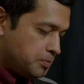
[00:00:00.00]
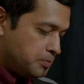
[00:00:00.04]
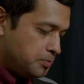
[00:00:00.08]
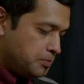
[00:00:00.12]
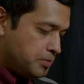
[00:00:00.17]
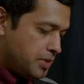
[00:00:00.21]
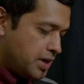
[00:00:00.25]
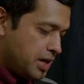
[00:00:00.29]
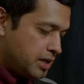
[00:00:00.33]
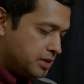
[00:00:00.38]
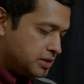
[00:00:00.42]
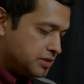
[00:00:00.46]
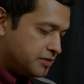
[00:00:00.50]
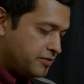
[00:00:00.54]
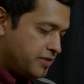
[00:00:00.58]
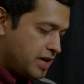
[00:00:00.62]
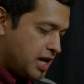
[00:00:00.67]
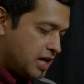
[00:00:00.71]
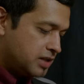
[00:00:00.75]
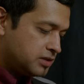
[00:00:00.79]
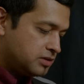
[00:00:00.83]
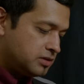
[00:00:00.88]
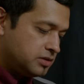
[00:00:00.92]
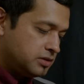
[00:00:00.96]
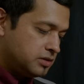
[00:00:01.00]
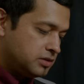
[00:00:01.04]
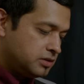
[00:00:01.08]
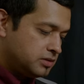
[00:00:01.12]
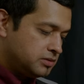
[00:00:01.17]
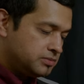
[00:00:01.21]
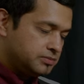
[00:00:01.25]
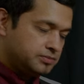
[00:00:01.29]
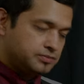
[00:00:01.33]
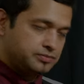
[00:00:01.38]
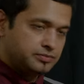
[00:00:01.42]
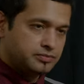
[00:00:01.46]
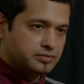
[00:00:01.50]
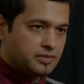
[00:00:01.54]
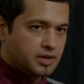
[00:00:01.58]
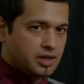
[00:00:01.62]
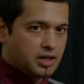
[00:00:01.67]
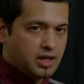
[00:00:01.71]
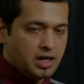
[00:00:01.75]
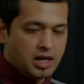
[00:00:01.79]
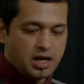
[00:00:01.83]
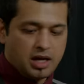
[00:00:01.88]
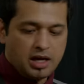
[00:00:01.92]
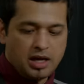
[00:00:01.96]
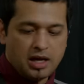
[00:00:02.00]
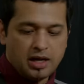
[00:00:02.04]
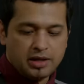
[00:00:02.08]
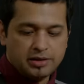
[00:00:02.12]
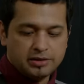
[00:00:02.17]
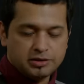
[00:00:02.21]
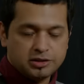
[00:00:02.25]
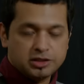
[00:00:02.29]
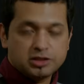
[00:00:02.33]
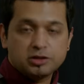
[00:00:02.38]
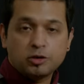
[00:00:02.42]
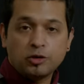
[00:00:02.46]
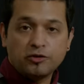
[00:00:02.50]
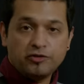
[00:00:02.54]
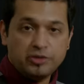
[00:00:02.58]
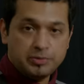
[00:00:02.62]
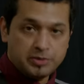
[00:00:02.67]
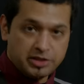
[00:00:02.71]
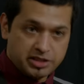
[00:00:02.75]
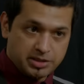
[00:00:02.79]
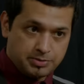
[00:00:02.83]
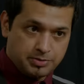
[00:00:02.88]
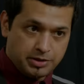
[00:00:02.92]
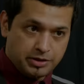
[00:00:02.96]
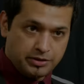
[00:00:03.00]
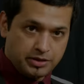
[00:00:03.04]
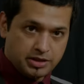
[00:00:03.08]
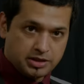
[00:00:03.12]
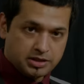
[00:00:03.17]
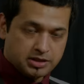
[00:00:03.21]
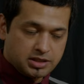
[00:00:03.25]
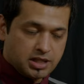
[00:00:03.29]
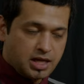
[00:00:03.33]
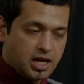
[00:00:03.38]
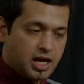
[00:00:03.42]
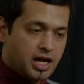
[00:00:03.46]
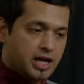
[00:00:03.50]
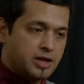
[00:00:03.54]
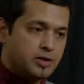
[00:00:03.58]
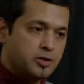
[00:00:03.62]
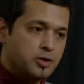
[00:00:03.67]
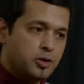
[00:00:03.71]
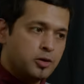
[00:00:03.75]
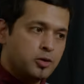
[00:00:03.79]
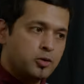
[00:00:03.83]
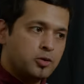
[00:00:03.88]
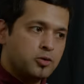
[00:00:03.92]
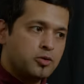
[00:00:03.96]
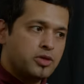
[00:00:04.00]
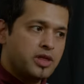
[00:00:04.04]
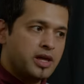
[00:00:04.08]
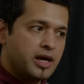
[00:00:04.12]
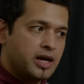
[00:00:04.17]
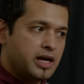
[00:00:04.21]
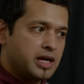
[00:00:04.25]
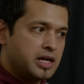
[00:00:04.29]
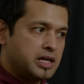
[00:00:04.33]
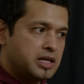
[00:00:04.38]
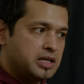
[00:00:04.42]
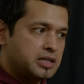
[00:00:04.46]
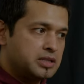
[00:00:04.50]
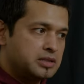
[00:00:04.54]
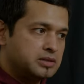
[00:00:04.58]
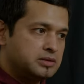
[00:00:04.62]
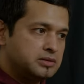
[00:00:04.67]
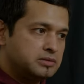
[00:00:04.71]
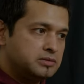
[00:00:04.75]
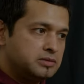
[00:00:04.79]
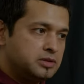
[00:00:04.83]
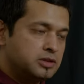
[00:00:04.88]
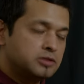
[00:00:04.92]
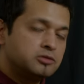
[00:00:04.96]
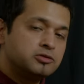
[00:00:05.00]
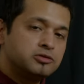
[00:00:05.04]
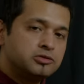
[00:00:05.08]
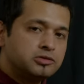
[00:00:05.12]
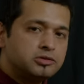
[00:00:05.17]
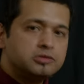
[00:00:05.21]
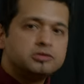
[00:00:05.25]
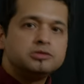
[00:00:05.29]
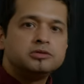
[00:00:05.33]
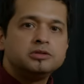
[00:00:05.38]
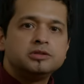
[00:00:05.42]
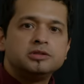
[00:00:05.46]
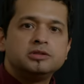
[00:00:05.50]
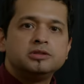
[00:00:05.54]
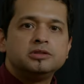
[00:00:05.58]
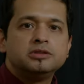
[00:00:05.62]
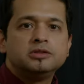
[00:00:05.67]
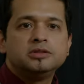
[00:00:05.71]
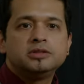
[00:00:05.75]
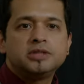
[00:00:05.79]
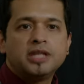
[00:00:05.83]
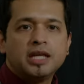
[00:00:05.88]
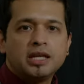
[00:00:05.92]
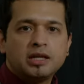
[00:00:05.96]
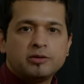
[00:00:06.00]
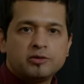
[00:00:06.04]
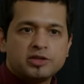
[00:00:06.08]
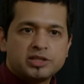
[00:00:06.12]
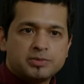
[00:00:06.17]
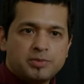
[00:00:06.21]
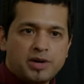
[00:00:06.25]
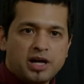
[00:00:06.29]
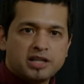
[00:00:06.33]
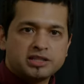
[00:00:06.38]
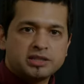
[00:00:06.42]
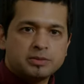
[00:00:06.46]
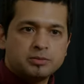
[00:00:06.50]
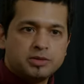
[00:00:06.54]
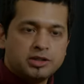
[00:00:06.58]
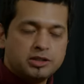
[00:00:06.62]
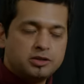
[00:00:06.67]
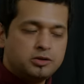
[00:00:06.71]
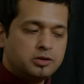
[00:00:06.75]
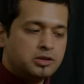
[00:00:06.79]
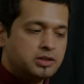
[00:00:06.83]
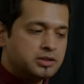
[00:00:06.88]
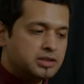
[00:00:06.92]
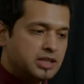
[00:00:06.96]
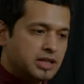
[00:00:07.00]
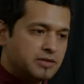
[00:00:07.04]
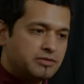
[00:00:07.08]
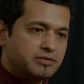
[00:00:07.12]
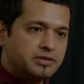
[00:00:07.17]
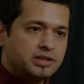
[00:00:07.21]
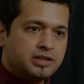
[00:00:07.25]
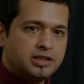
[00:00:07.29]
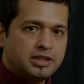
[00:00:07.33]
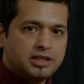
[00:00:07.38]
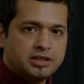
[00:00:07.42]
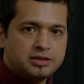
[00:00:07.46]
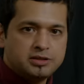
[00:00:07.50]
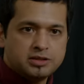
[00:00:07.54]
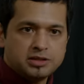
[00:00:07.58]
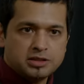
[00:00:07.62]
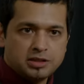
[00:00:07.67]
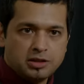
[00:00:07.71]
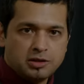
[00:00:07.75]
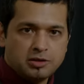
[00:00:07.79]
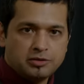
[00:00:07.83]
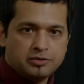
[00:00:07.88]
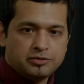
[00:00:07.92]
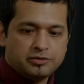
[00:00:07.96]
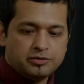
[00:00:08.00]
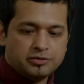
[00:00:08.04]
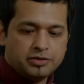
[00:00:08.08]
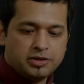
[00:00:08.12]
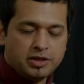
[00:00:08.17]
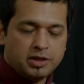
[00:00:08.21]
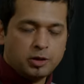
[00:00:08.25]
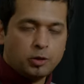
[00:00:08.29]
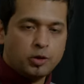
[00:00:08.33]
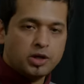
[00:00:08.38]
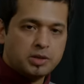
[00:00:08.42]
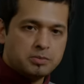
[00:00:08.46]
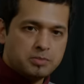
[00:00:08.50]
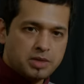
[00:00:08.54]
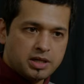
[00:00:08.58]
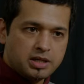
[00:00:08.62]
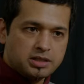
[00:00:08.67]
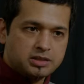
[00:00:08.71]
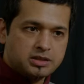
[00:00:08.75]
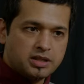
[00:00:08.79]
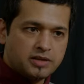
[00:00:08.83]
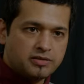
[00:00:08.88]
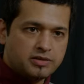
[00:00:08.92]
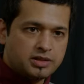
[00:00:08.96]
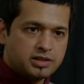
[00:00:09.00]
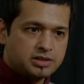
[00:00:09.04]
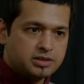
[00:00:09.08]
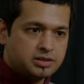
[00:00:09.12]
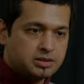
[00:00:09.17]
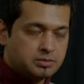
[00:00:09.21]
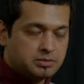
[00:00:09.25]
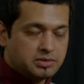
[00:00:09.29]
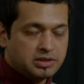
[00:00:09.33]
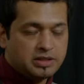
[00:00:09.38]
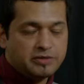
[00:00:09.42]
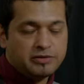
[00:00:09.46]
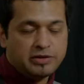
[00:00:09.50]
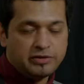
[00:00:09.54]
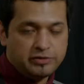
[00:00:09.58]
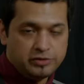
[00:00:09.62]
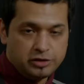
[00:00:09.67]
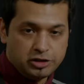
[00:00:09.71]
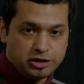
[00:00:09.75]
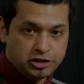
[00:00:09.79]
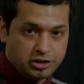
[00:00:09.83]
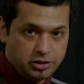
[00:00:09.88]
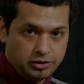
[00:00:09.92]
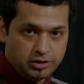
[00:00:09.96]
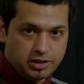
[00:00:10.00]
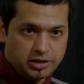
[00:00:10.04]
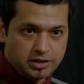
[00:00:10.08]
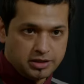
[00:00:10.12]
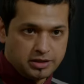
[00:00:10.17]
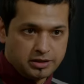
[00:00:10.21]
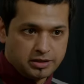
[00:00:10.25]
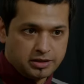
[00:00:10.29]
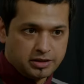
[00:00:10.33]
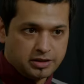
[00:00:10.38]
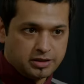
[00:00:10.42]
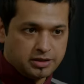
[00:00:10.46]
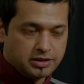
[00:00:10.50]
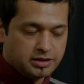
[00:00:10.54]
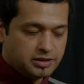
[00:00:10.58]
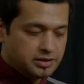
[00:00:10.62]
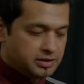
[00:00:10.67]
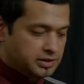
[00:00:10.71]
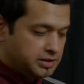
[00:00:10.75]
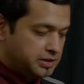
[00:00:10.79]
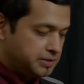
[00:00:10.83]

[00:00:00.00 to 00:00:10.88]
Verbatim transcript: Best factor, just going from experience, I know that, you know, taken responsibly, you can definitely get yourself a quick buzz off this. And if, if you shoot it, you're gonna,